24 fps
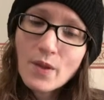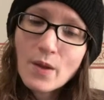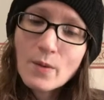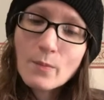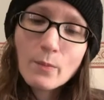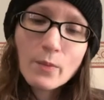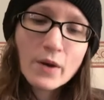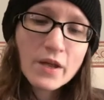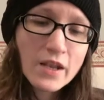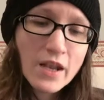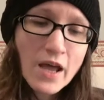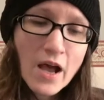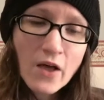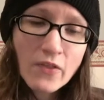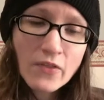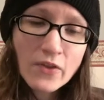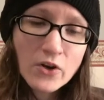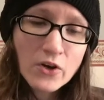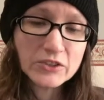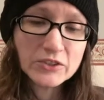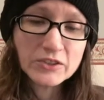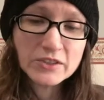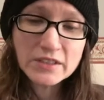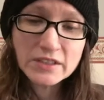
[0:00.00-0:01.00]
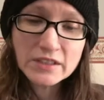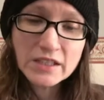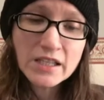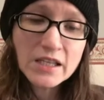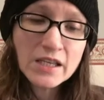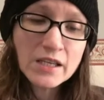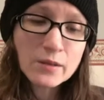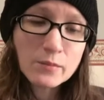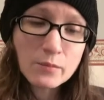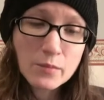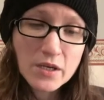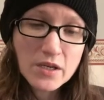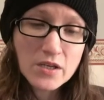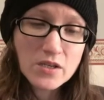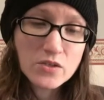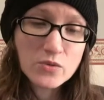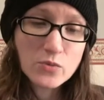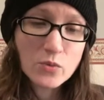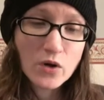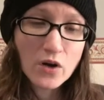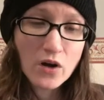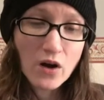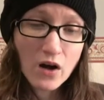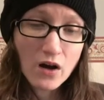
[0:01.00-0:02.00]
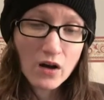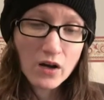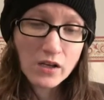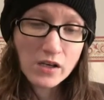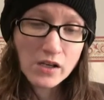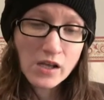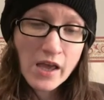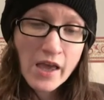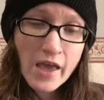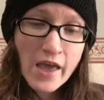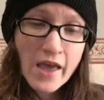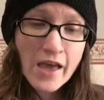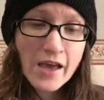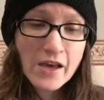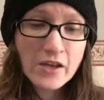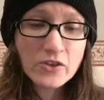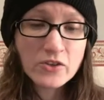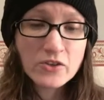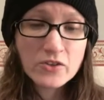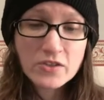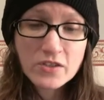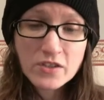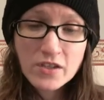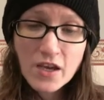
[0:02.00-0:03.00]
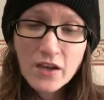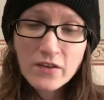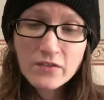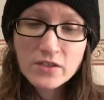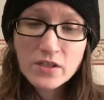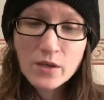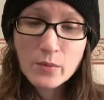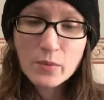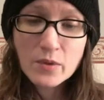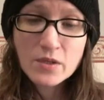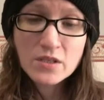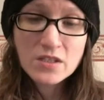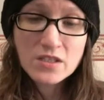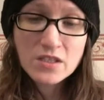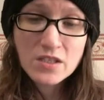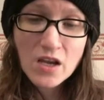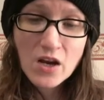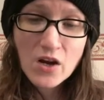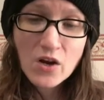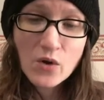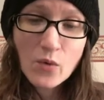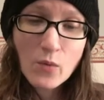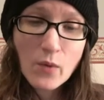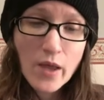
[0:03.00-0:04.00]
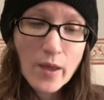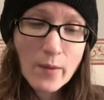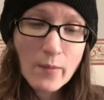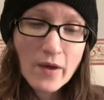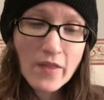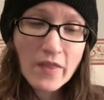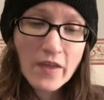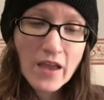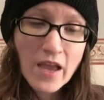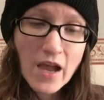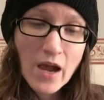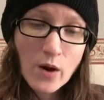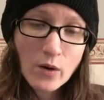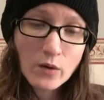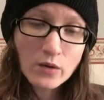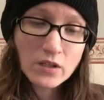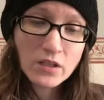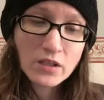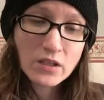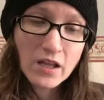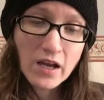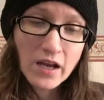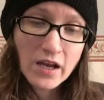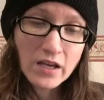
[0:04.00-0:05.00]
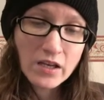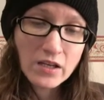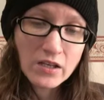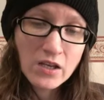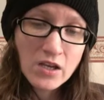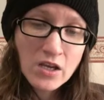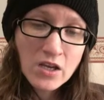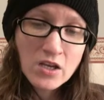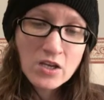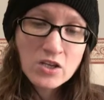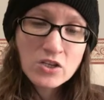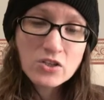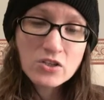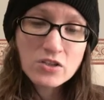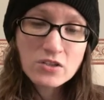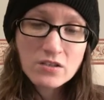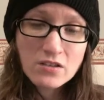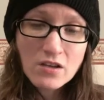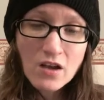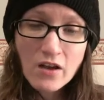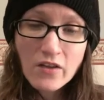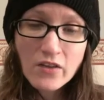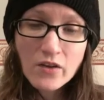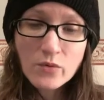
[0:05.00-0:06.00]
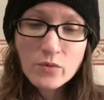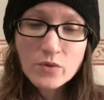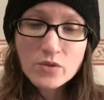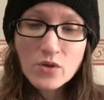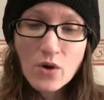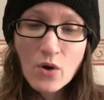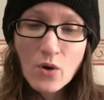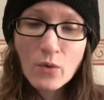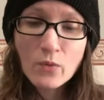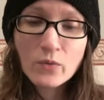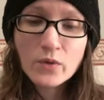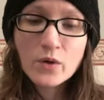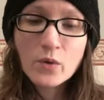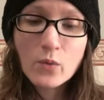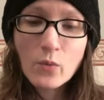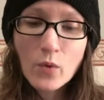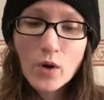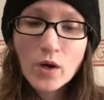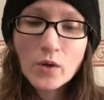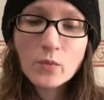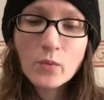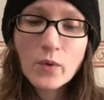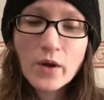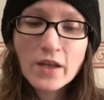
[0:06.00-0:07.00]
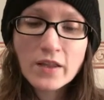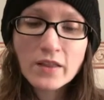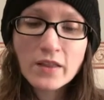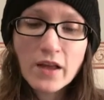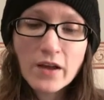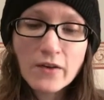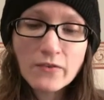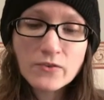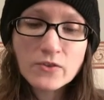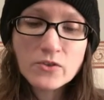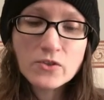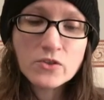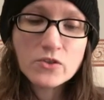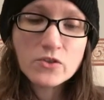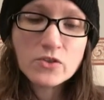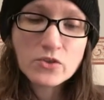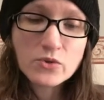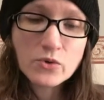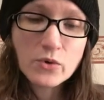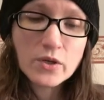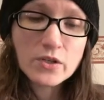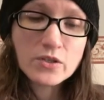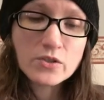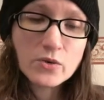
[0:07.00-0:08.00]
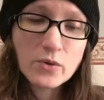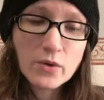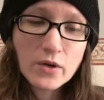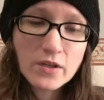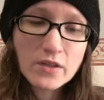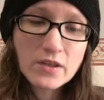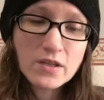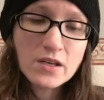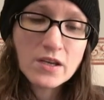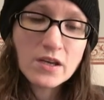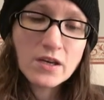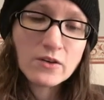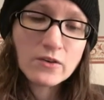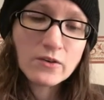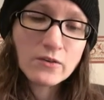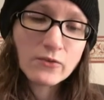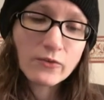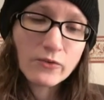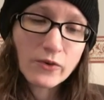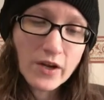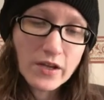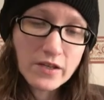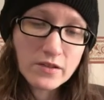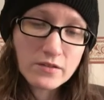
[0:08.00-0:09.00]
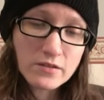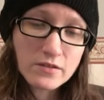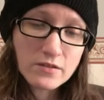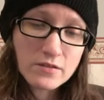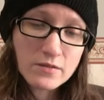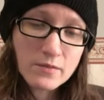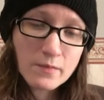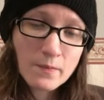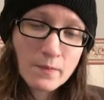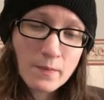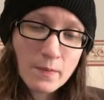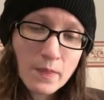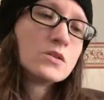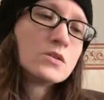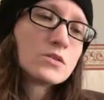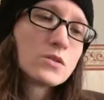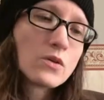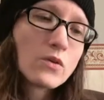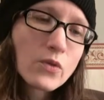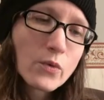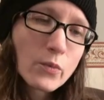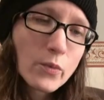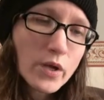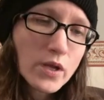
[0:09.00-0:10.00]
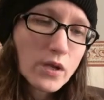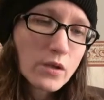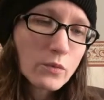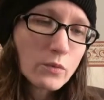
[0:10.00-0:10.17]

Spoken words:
But now that her stinging bees were gone, and her slaves had been scared away by the cowardly lion, she saw there was only one way left to destroy Dorothy and her friends. So the Wicked